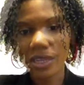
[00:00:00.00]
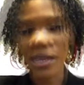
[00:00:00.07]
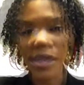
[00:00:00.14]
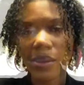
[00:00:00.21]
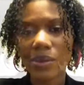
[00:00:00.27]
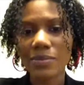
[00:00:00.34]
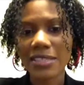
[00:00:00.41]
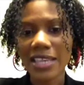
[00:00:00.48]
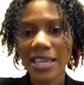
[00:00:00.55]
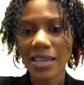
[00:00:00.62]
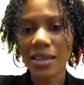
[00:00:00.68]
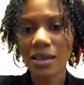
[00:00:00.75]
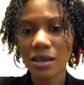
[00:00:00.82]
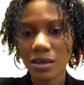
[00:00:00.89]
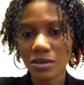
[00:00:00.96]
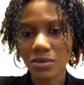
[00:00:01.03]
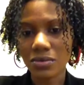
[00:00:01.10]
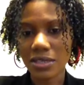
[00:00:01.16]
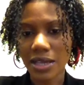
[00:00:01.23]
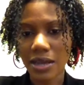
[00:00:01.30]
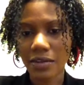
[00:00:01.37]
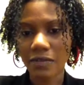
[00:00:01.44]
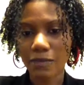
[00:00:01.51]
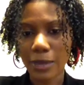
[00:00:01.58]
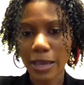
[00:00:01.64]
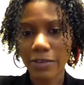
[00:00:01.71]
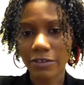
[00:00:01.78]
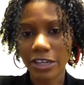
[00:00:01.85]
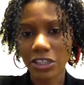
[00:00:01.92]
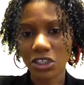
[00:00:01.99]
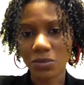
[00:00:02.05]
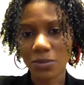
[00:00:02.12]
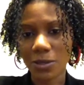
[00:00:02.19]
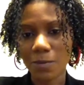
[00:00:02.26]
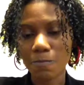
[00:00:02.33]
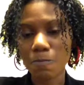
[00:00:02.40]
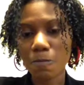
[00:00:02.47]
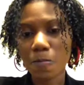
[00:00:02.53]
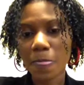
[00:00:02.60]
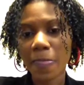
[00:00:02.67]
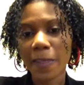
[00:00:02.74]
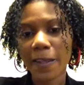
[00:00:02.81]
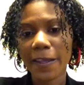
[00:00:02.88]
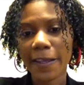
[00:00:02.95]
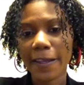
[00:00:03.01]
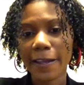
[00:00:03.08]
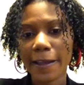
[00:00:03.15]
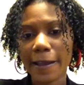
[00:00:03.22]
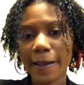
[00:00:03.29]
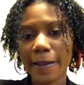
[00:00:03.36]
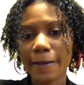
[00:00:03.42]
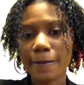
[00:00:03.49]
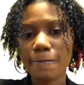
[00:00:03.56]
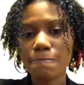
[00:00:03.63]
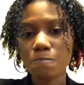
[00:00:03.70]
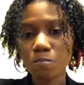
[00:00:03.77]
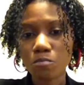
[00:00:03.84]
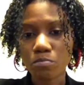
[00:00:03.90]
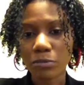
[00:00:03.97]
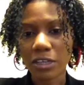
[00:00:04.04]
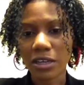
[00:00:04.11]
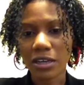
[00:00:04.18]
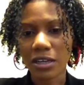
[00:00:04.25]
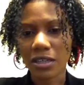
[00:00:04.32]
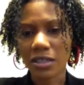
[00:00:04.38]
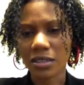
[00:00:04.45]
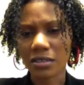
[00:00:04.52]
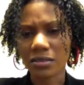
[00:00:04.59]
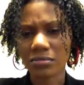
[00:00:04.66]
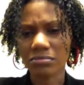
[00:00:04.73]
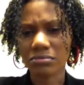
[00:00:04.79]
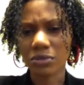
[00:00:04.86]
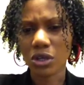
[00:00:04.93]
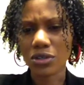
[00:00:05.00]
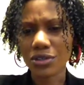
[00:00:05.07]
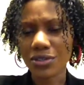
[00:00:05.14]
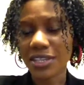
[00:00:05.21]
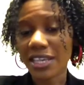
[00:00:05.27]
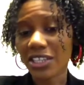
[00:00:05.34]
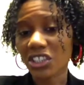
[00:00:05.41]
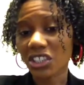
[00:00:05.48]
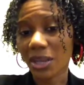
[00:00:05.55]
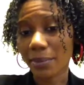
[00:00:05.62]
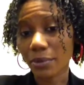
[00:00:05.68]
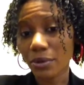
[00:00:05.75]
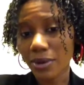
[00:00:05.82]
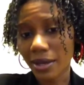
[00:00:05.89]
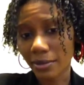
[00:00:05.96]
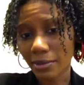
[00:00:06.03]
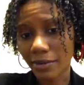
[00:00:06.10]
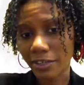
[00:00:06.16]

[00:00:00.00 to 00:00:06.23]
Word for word: Now I'm taking cones out of my regimen and I am uh, also taking shampoo out of my